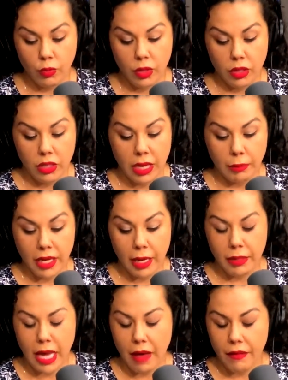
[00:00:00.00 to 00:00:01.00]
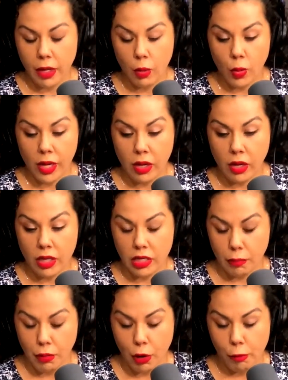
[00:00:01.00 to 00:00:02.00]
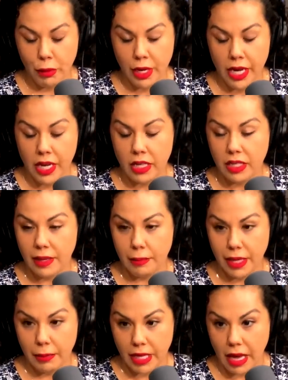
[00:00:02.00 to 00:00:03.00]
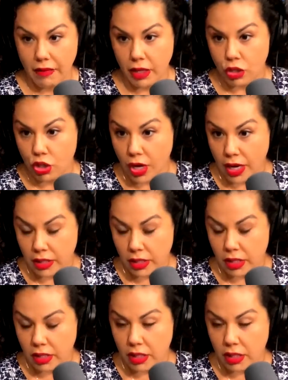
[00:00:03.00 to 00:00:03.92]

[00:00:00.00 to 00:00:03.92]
sometimes having a will is appropriate and sometimes having a trust